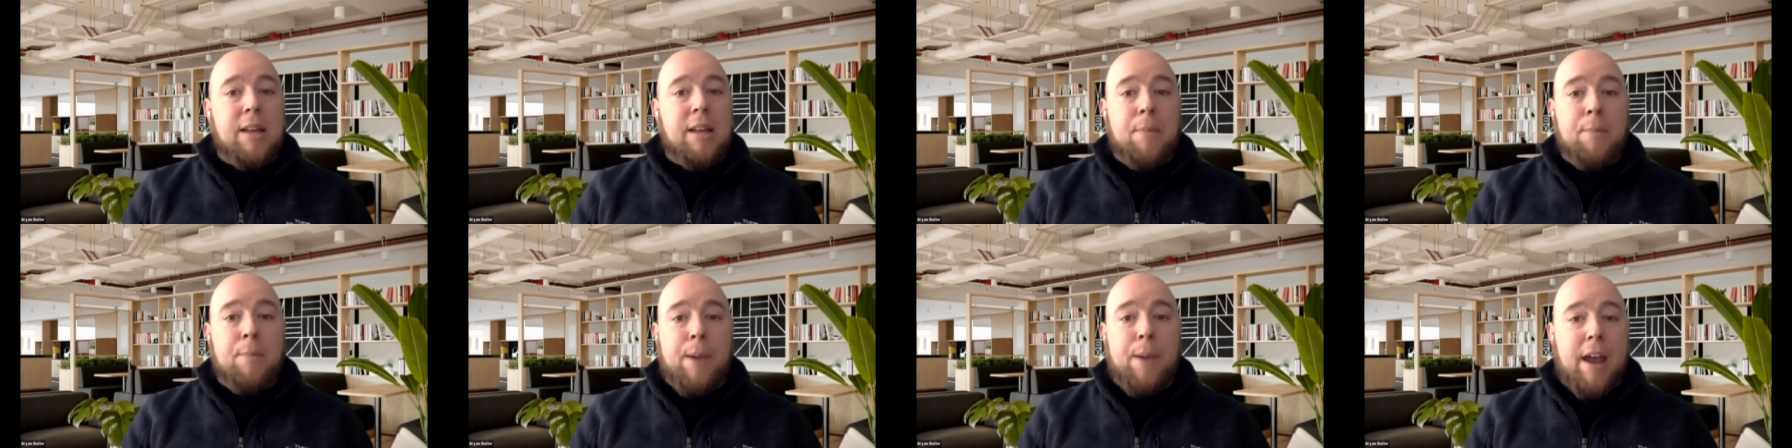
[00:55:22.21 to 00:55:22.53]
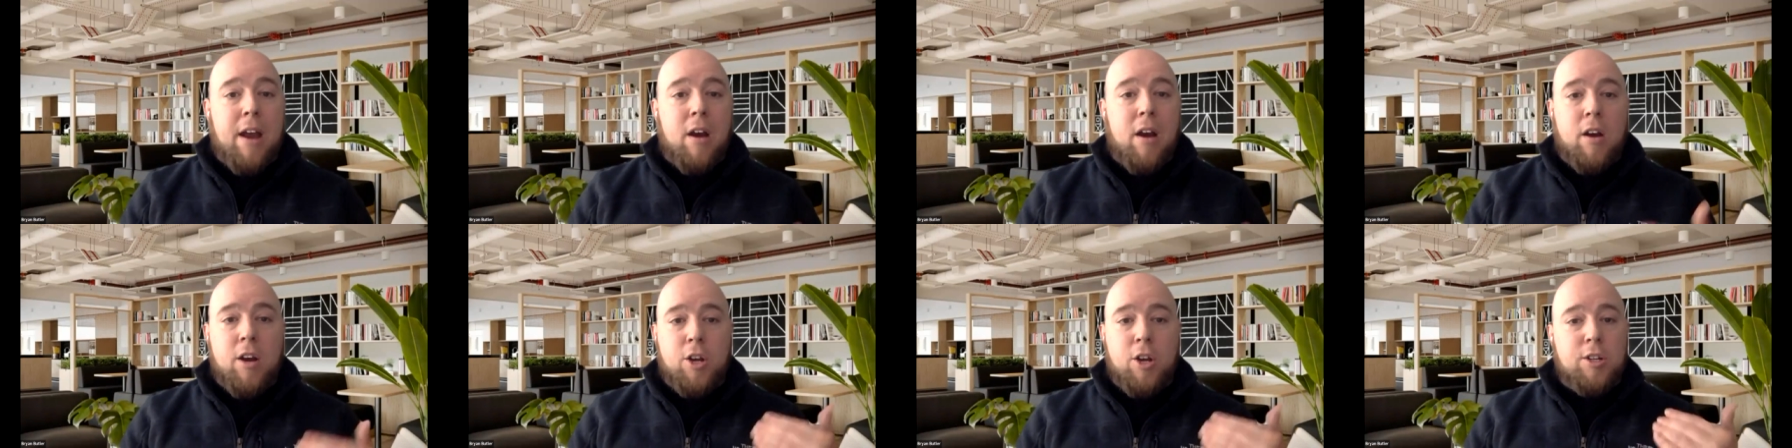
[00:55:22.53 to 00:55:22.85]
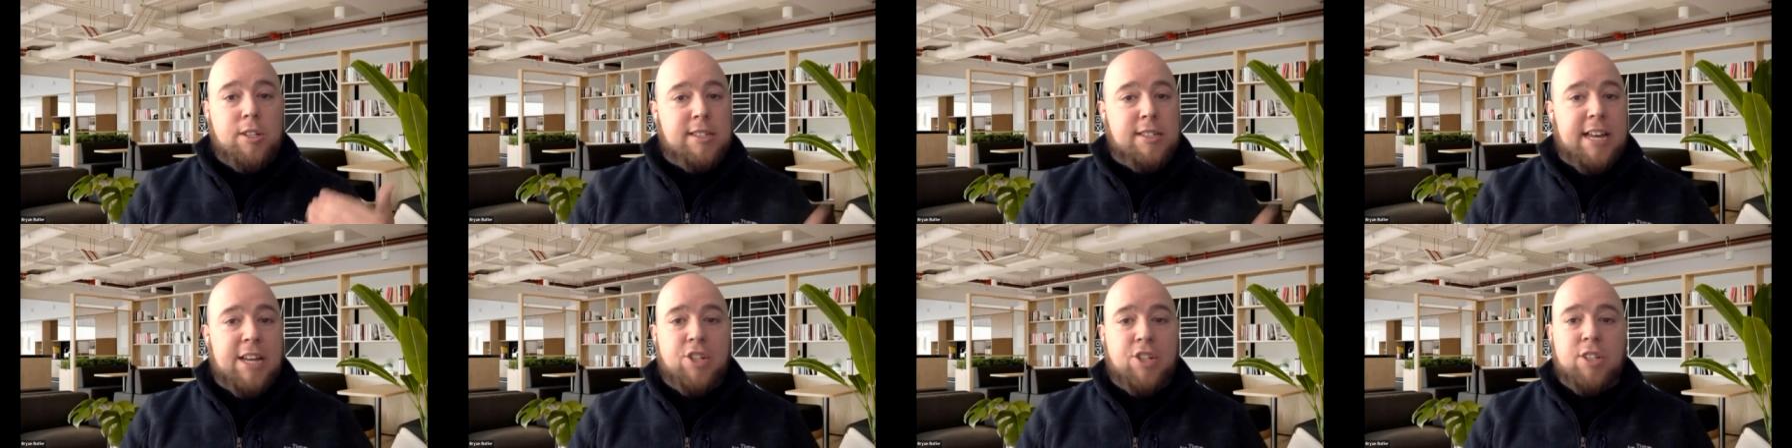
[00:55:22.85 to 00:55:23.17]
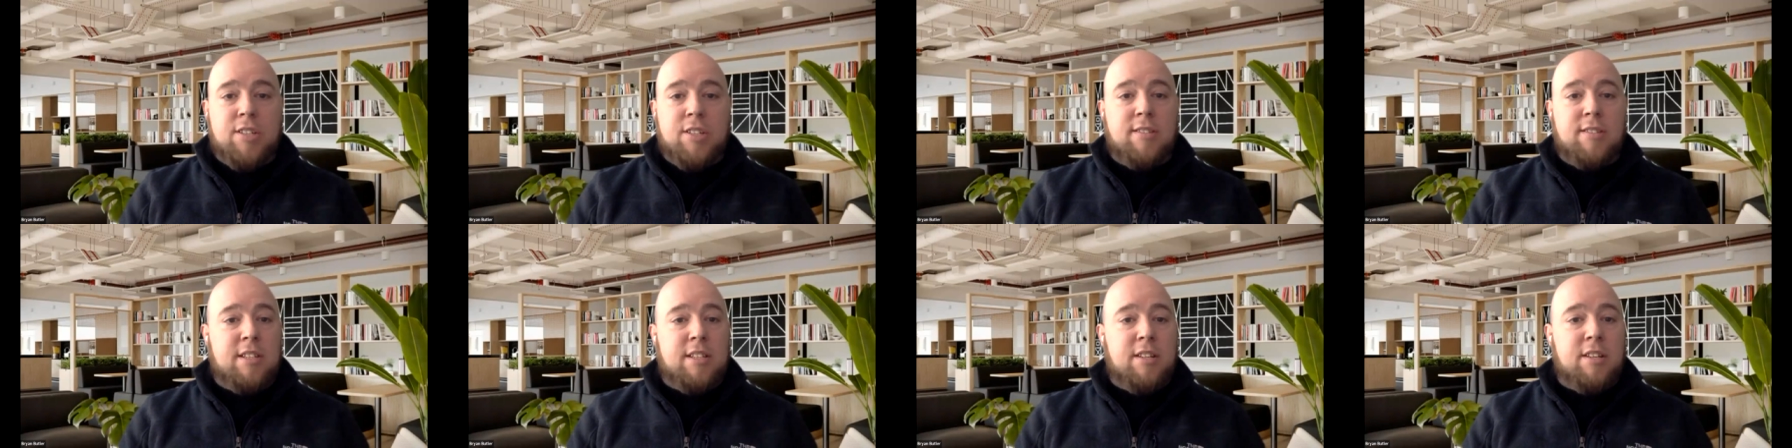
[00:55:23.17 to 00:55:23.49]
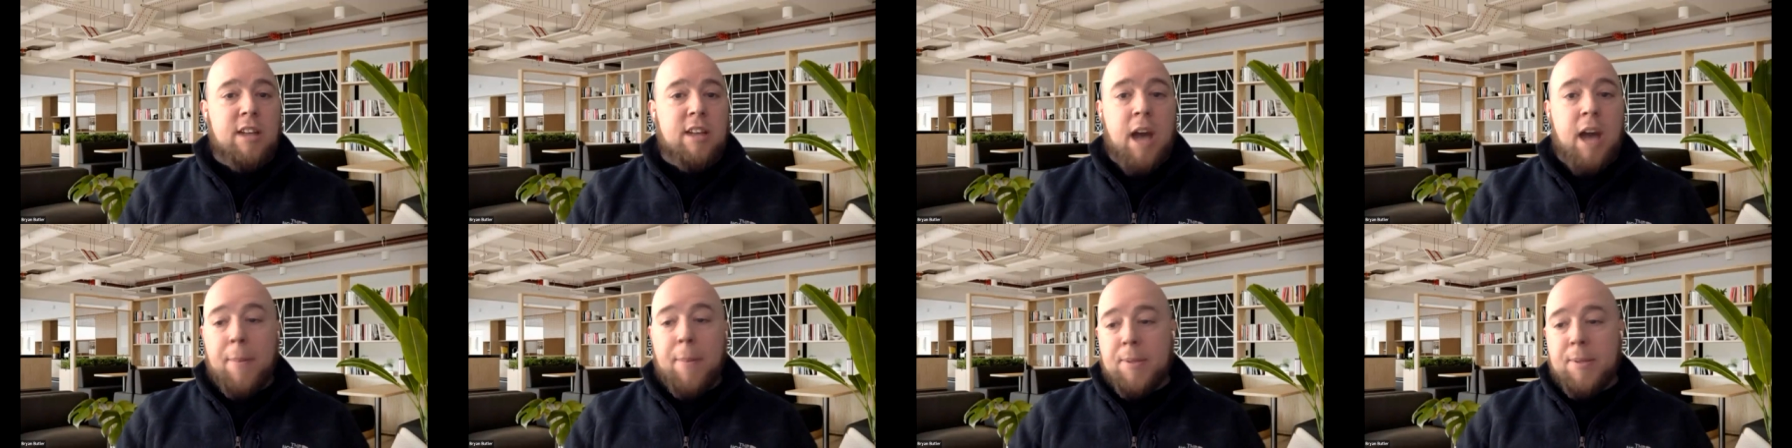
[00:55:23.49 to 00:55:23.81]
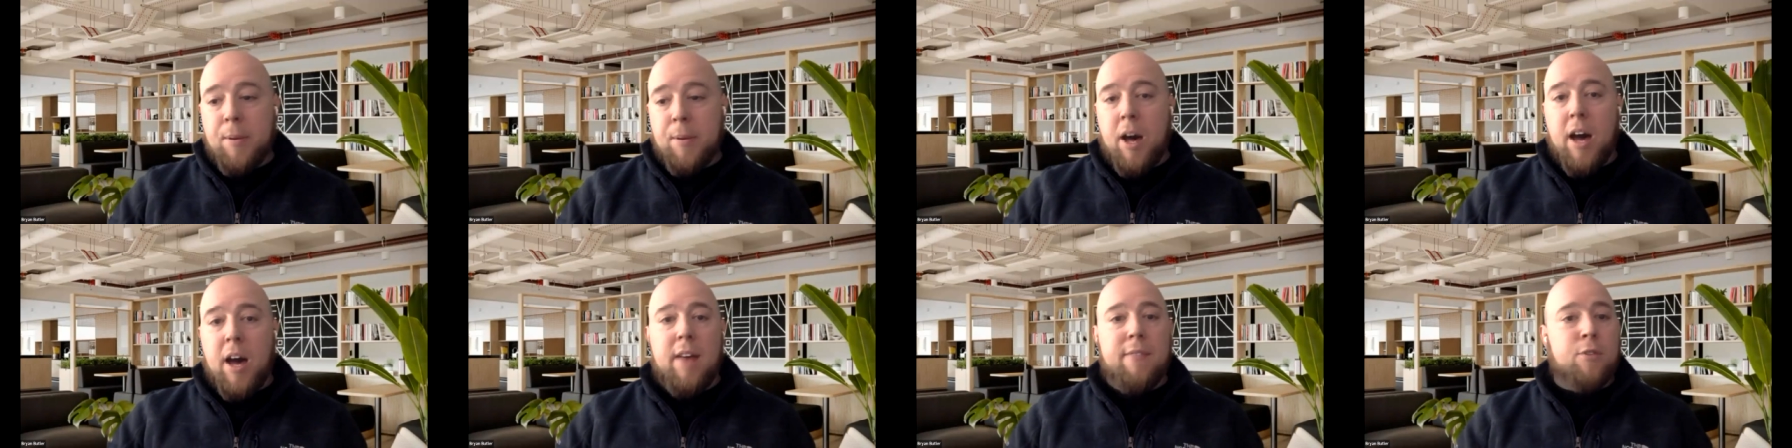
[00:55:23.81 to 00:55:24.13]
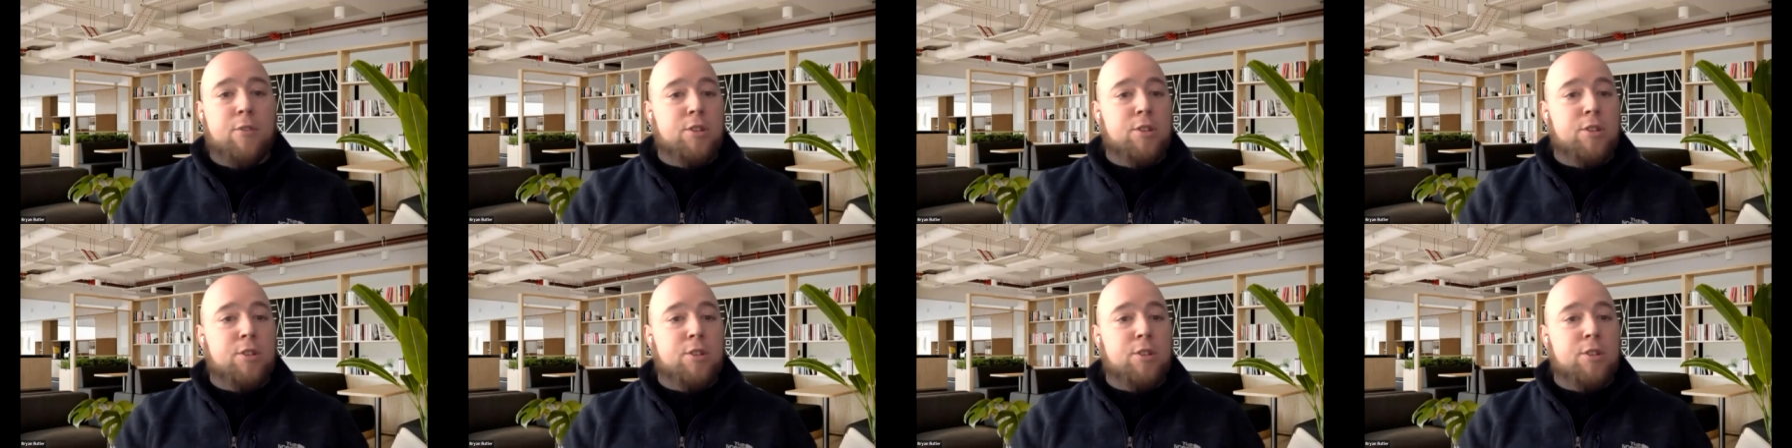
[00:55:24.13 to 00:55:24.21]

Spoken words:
If you're trying to compare your sessions in